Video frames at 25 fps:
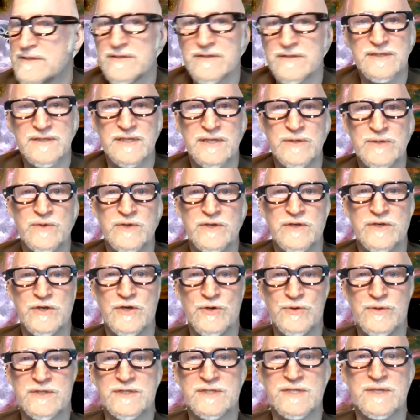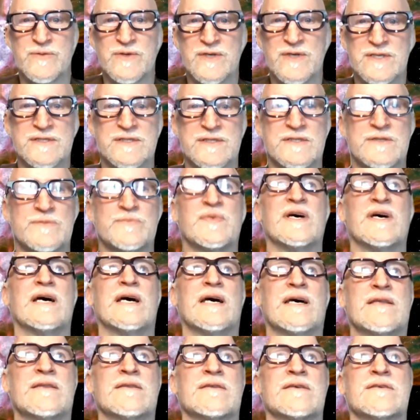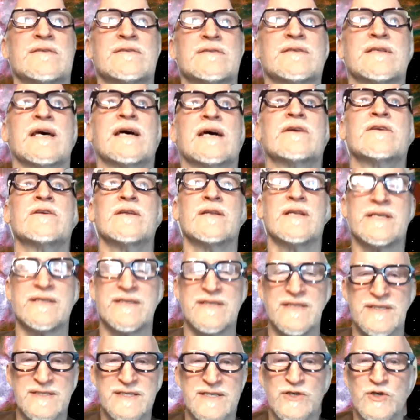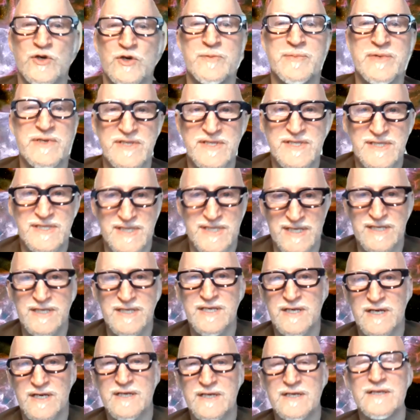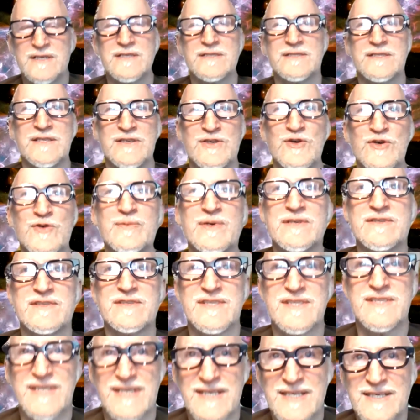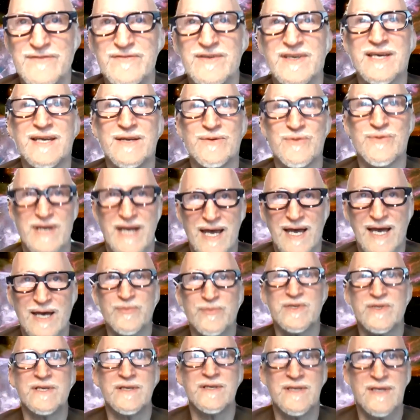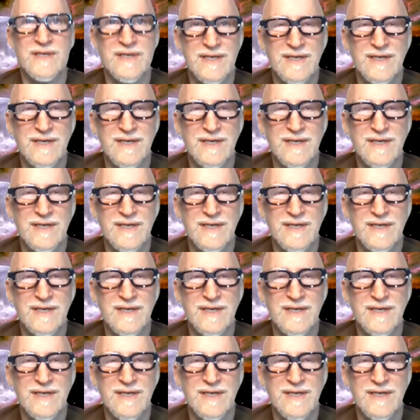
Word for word: Does anyone know what someone else's path is? And how do you like, does he know about stinky car? Does he know about stinky van? What happened?